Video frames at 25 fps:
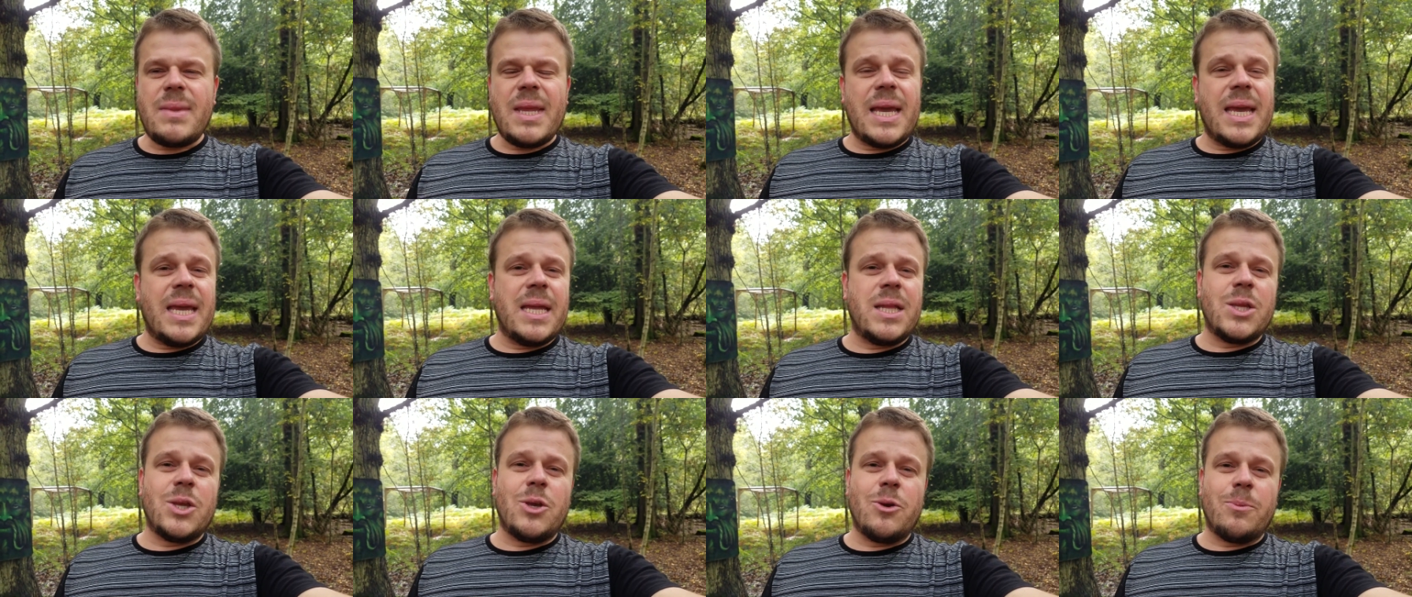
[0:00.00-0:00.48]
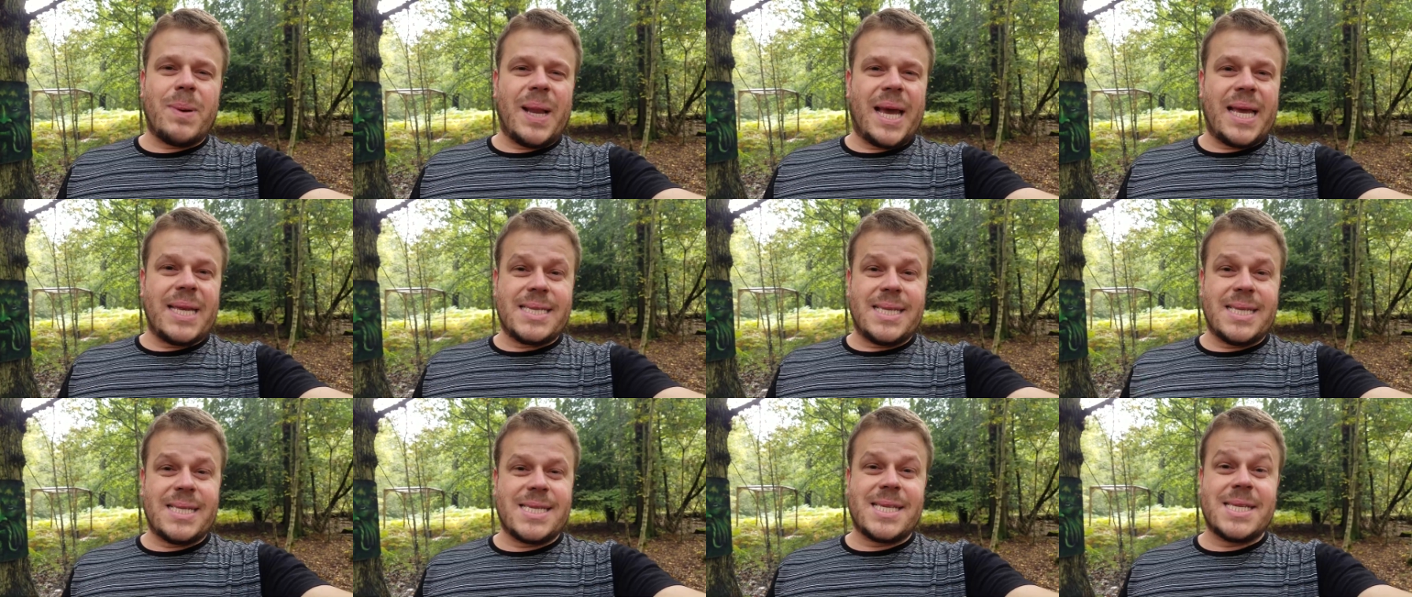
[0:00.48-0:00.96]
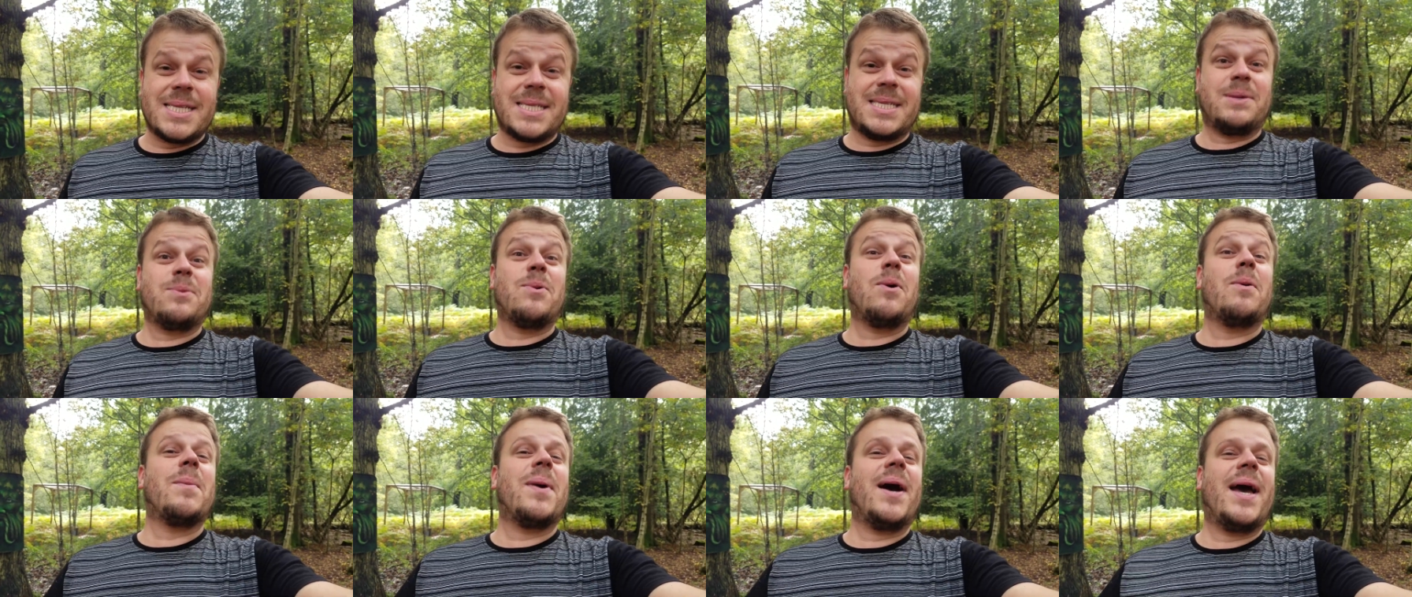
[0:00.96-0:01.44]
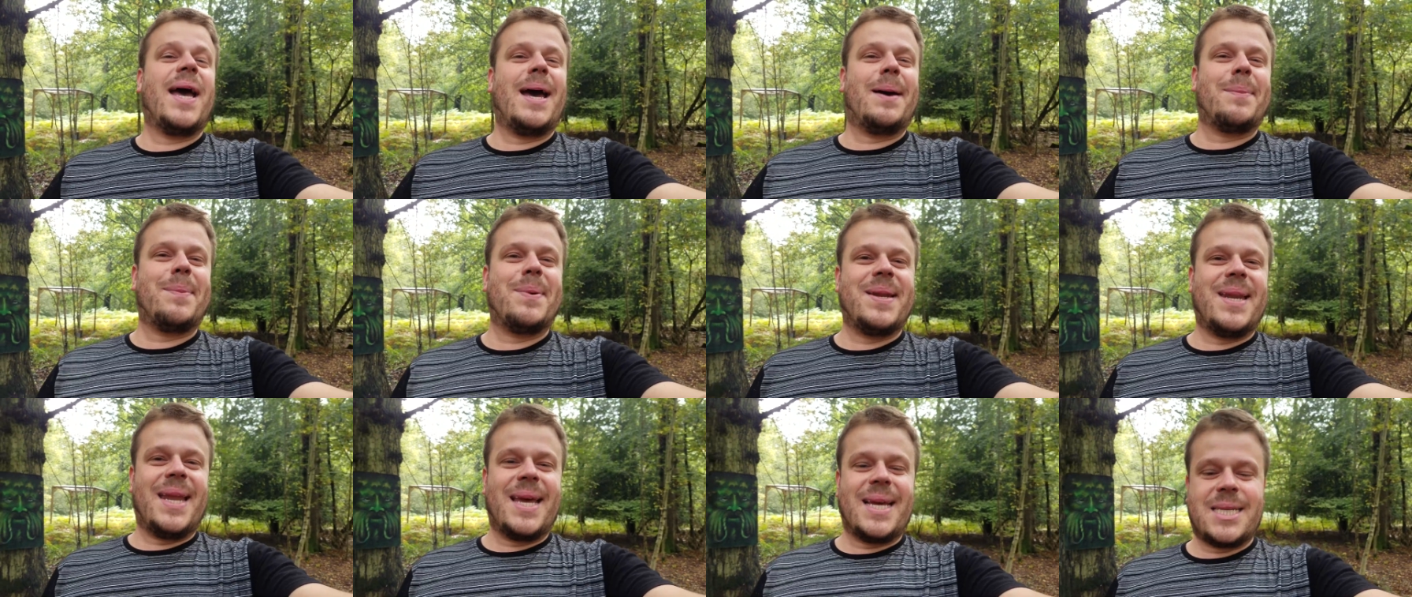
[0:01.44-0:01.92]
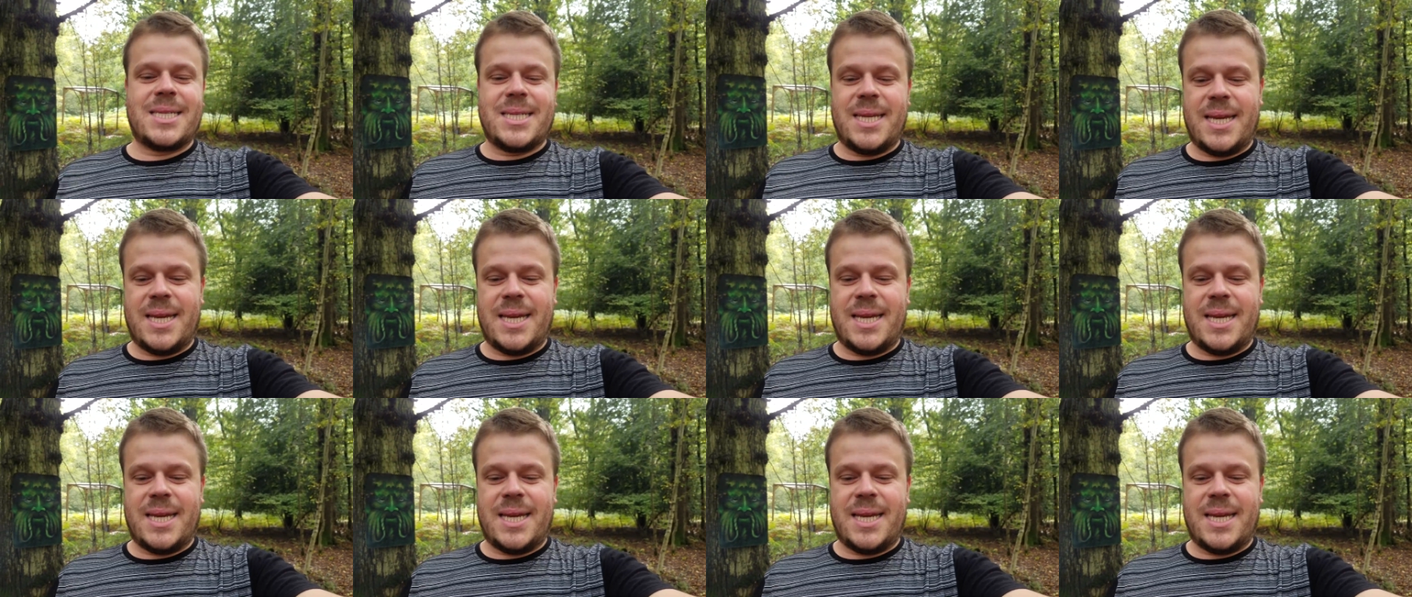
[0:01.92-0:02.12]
in new places to see what might happen next